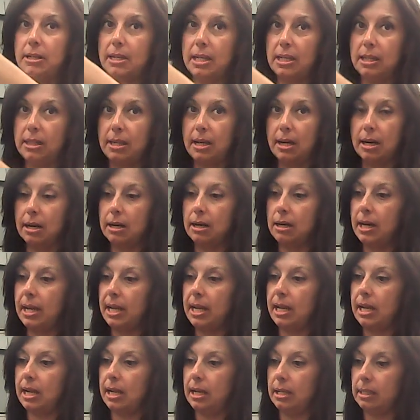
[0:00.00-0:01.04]
in there,
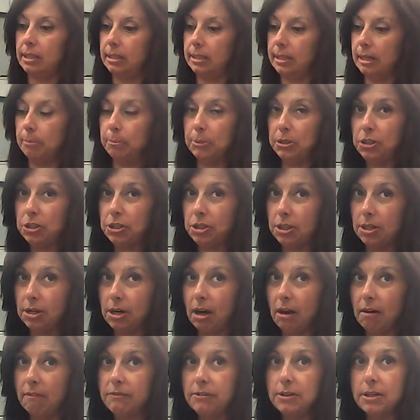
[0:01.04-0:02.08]
and the
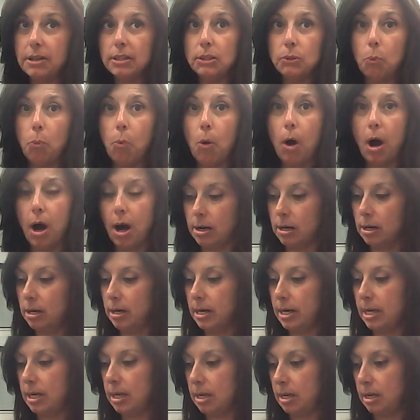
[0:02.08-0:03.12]
temperature of this
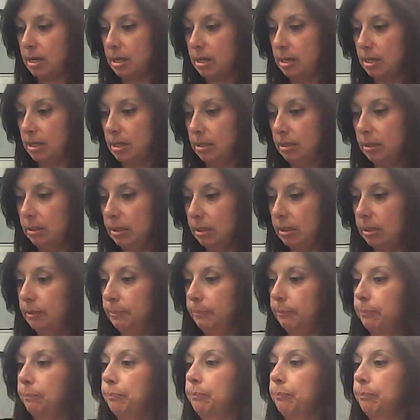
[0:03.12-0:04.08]
water it's